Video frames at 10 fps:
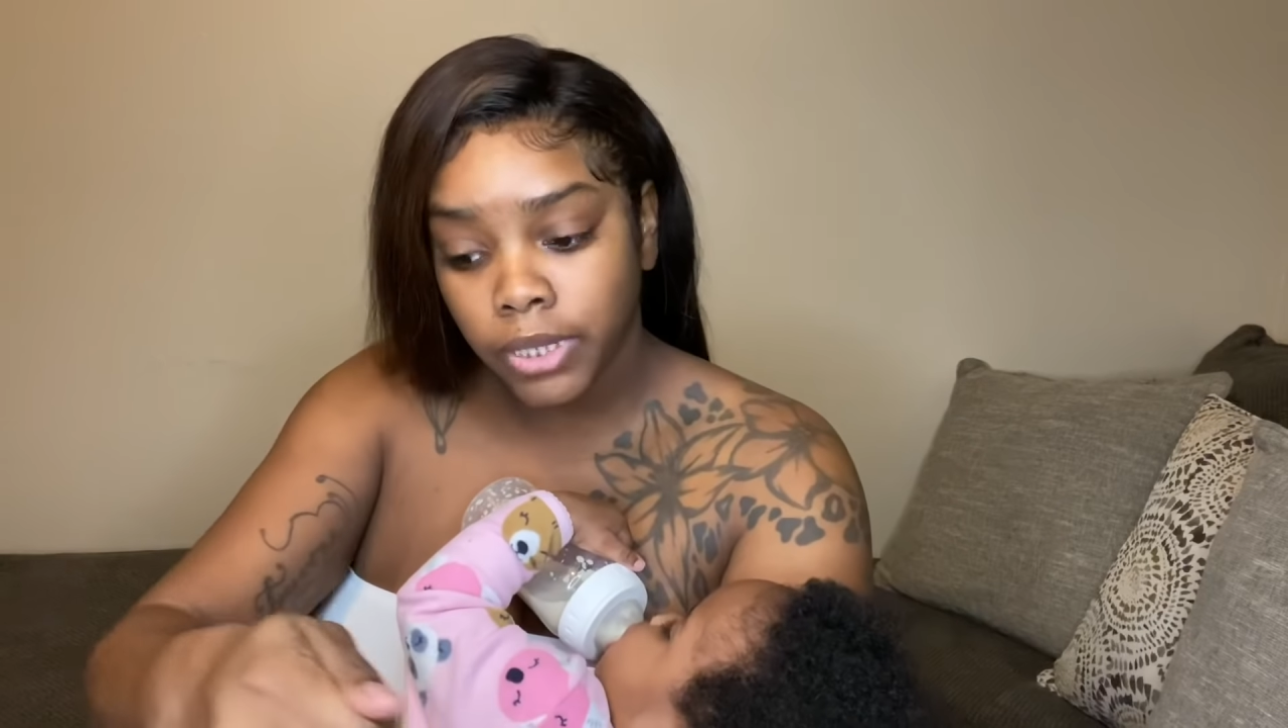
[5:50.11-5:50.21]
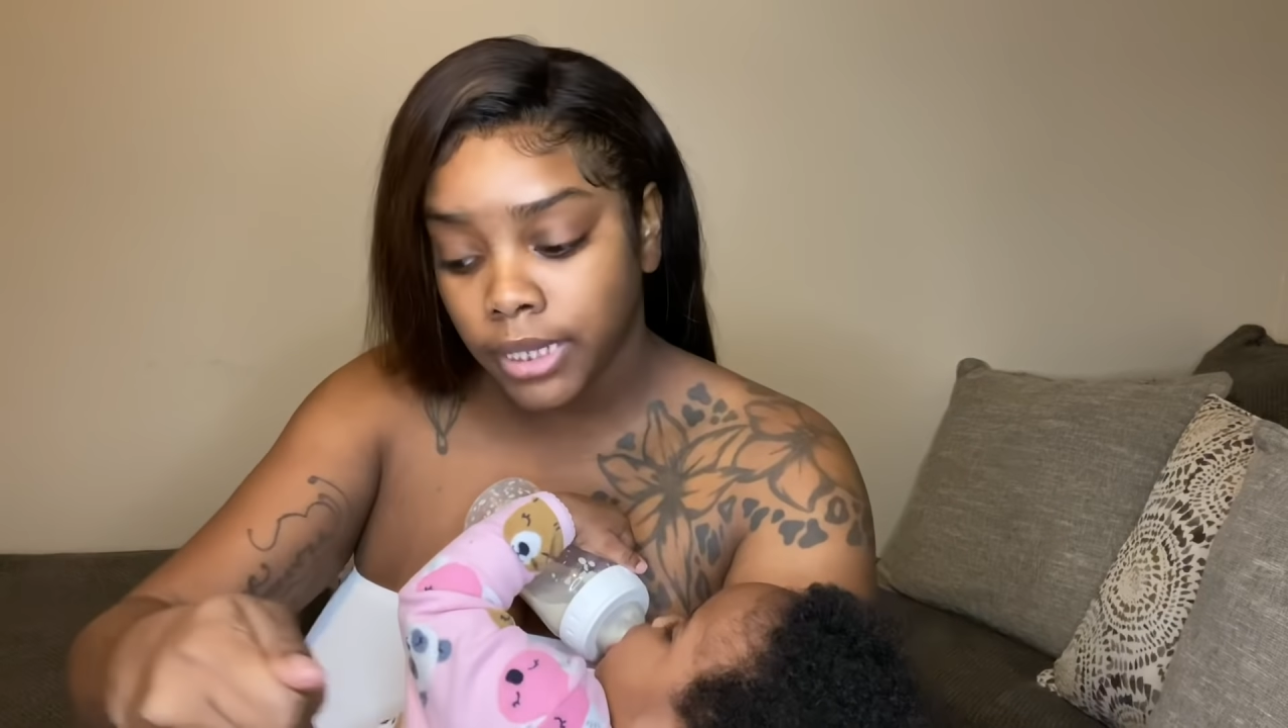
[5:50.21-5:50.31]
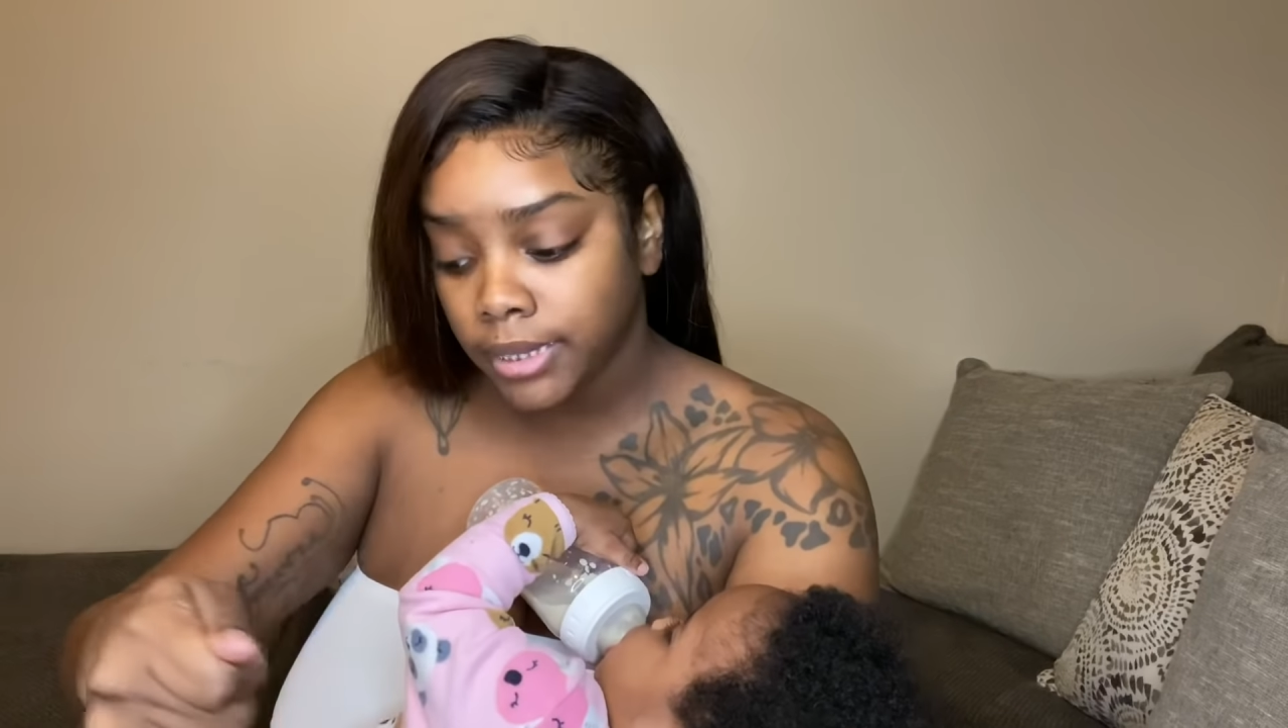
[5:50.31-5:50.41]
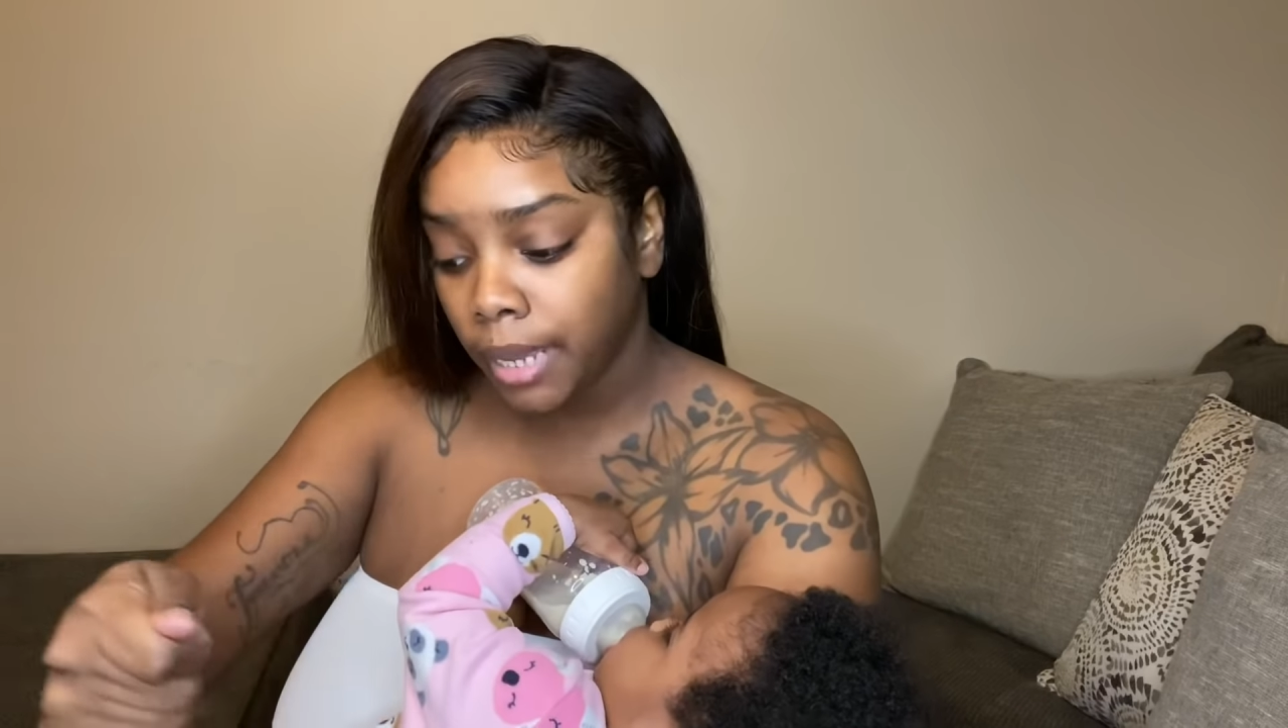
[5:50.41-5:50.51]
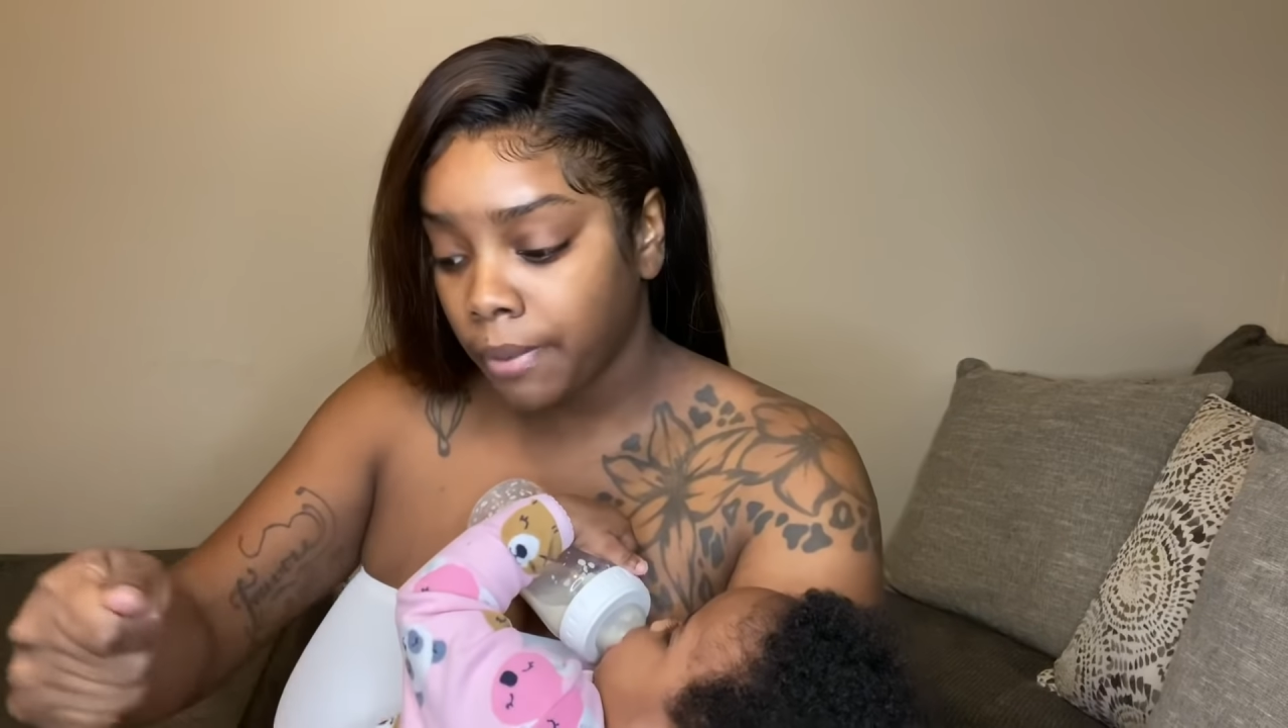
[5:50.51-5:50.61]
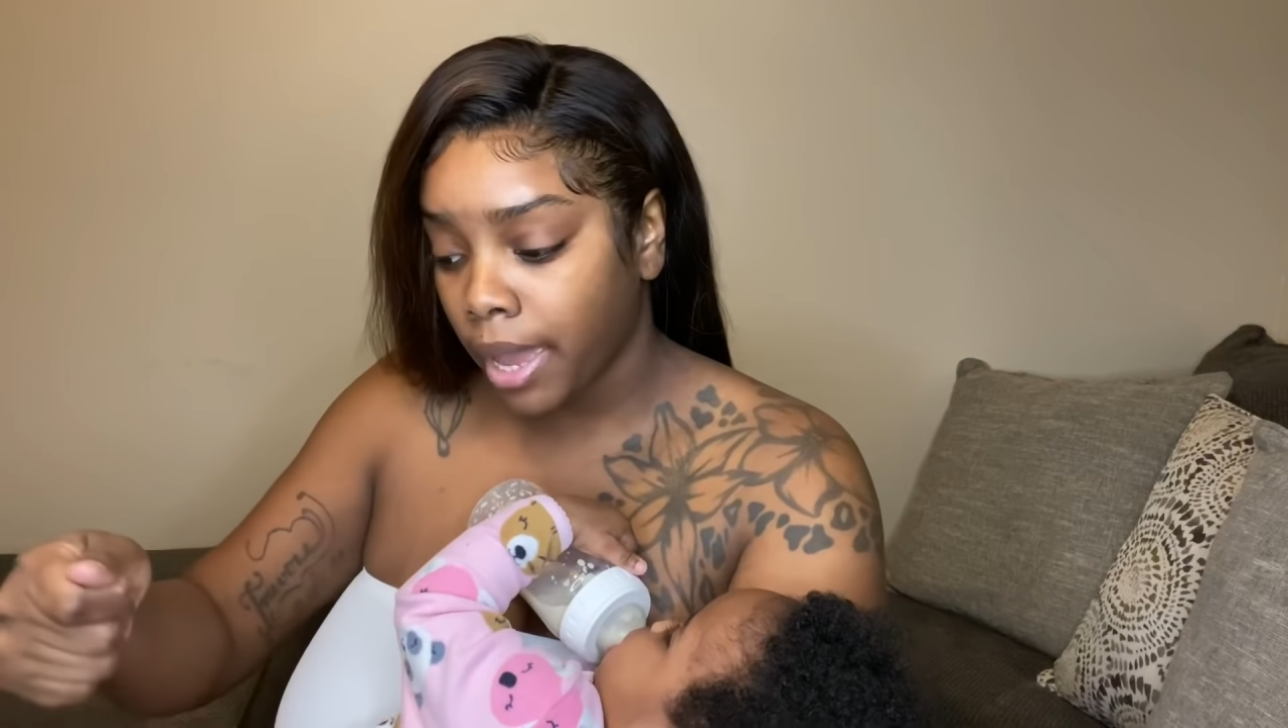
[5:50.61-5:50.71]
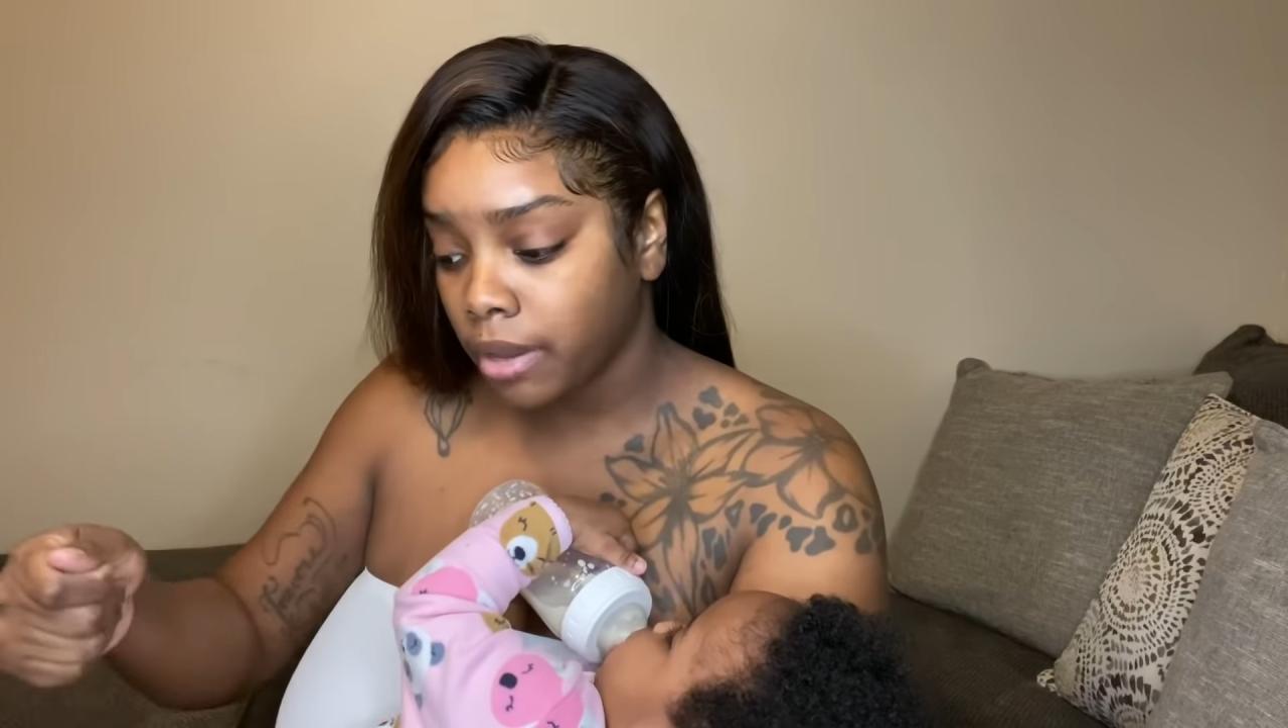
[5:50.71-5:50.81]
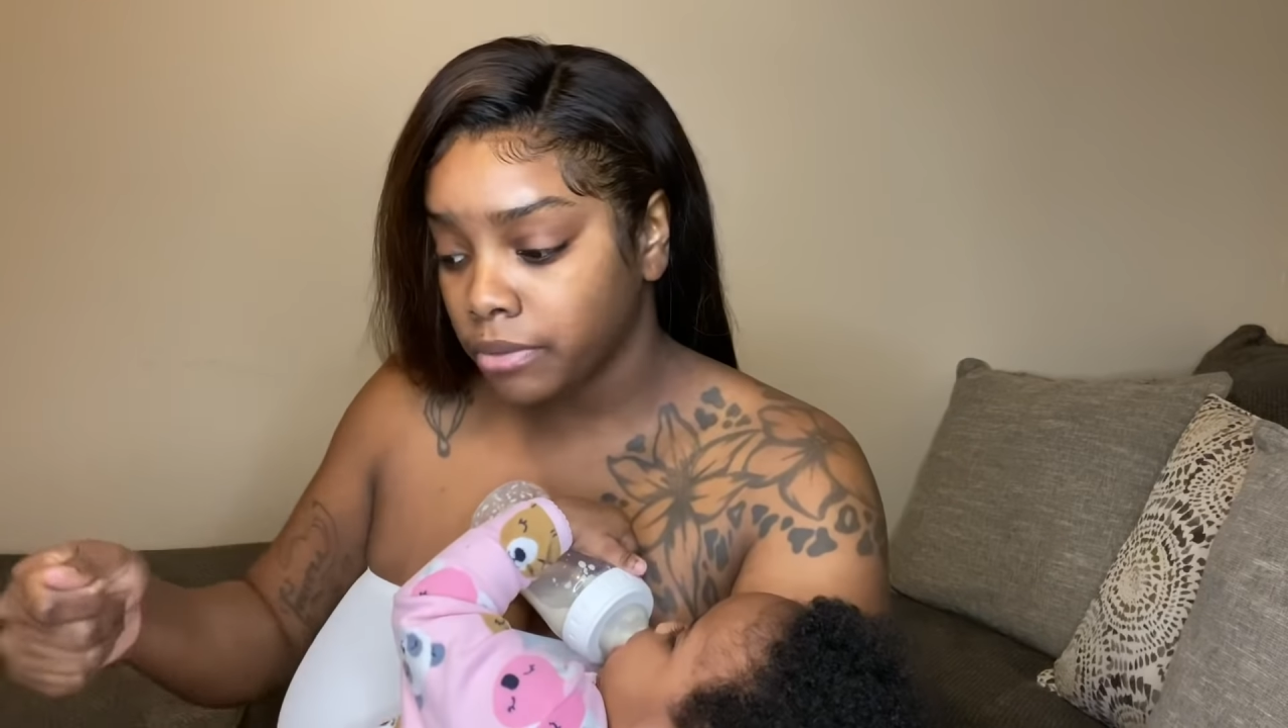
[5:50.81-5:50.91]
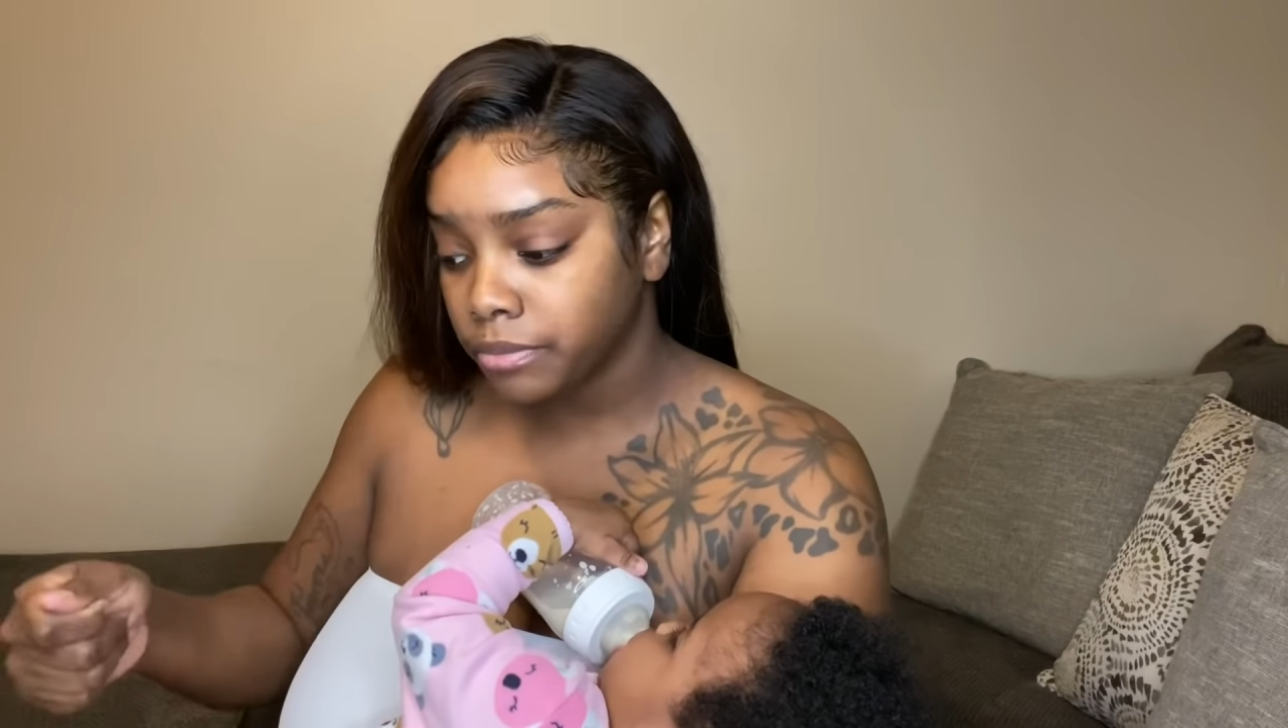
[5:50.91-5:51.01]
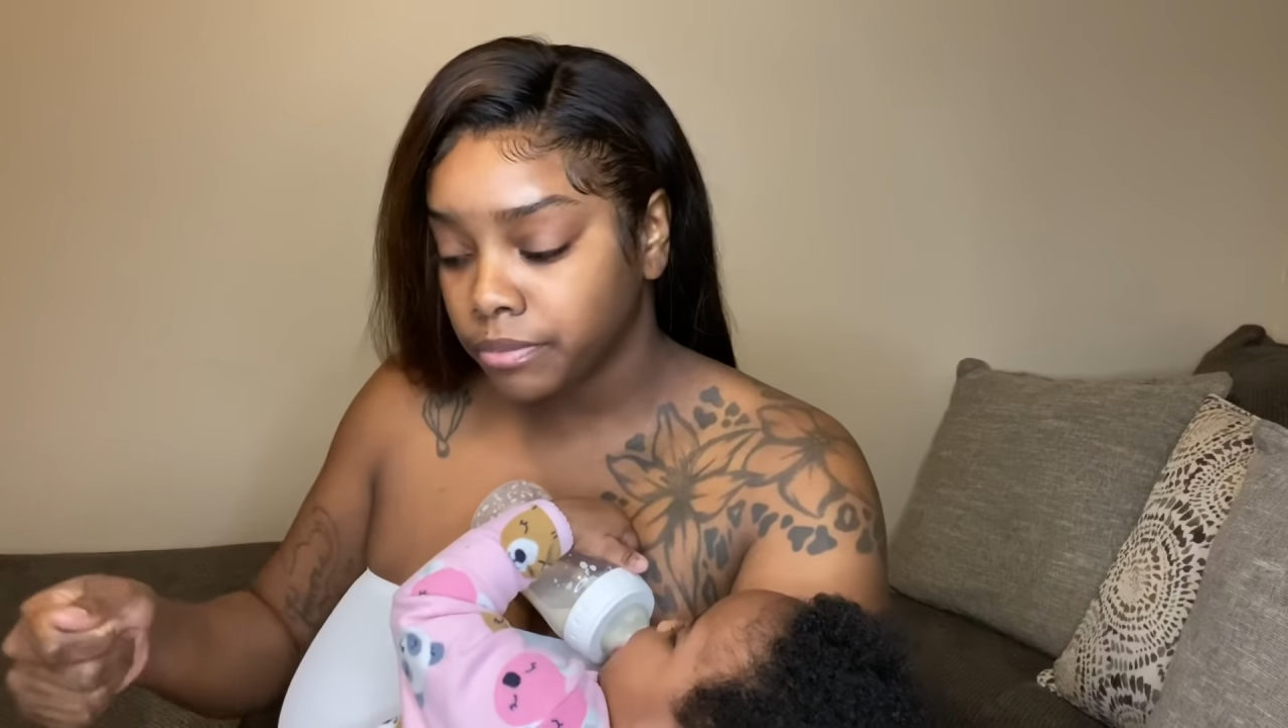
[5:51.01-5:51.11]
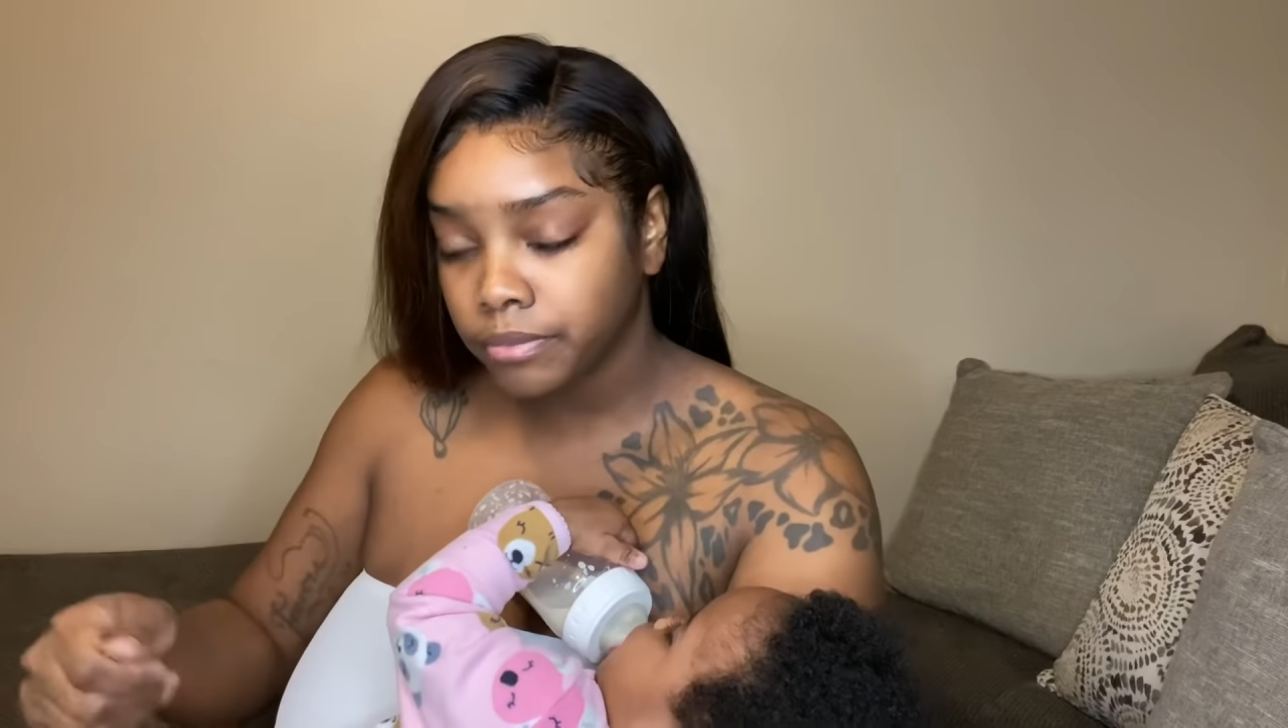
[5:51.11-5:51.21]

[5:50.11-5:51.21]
that table out,